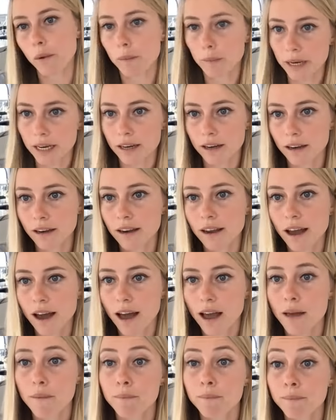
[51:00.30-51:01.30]
women?"
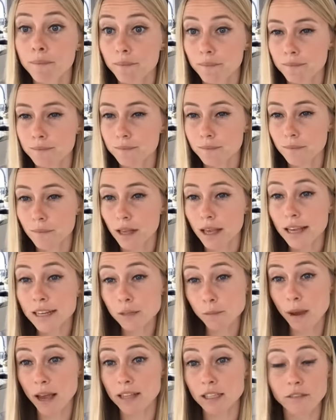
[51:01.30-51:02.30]
Um, it
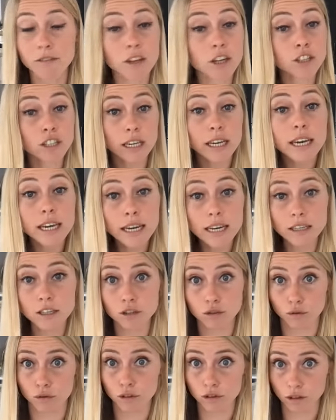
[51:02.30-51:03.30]
depends. If there's eating
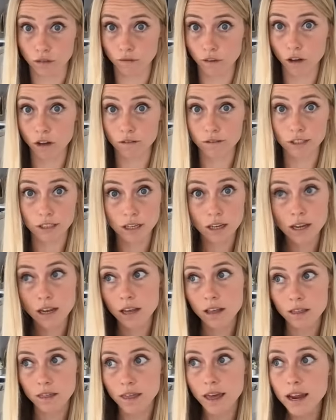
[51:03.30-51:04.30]
disorders involved,
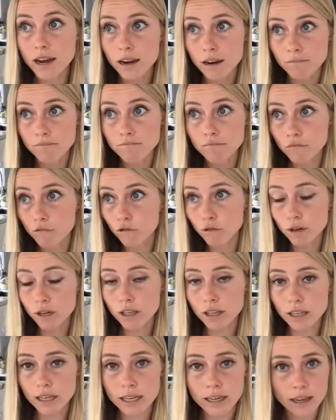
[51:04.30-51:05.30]
then
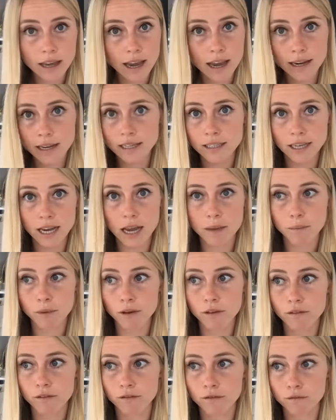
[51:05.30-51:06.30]
really any type
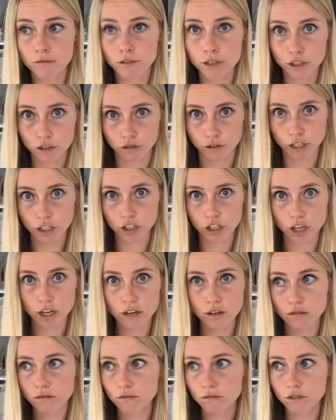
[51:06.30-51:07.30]
of
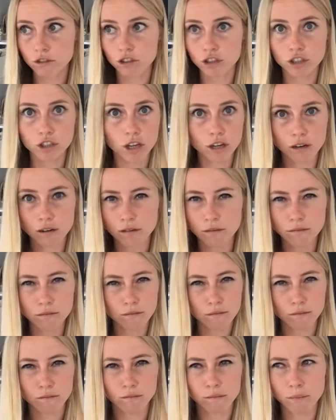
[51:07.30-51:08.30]
restriction shouldn't
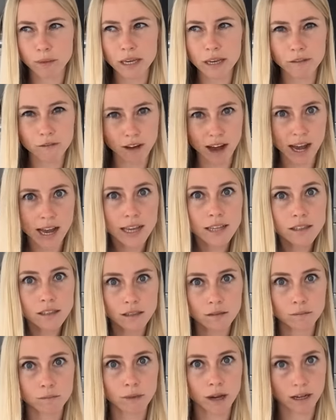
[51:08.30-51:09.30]
be
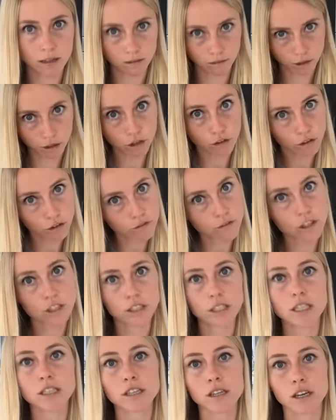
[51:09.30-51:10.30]
advised as you know you first
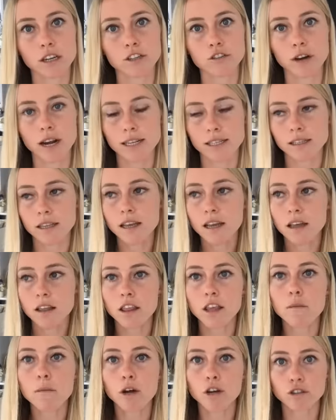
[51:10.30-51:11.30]
need to address
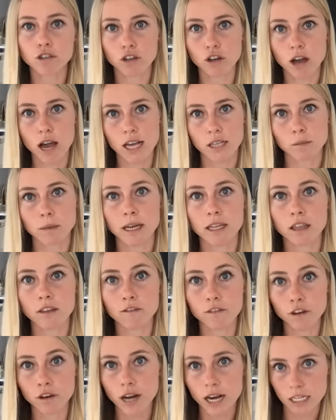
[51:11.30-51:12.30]
the emotional aspect the
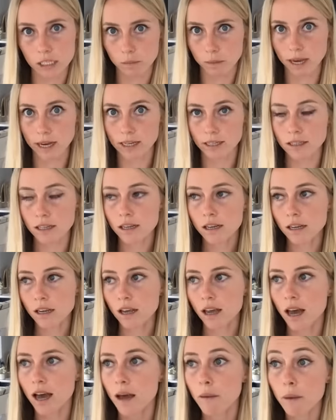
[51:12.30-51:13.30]
food aspect
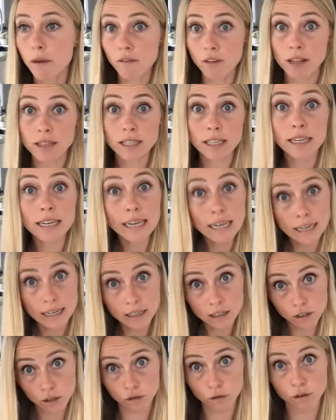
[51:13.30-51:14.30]
um, if it's an eating
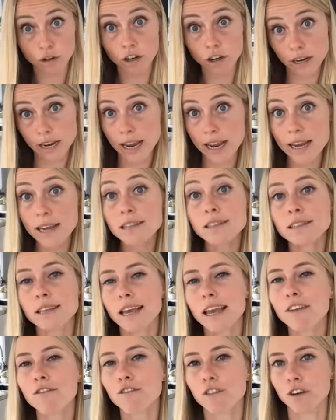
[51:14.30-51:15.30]
disorder case
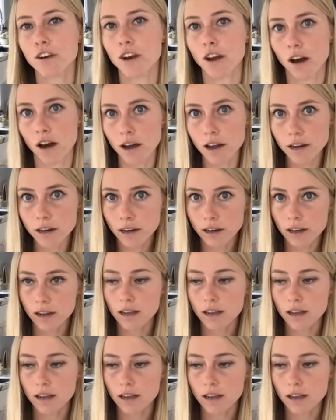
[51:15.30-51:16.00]
if not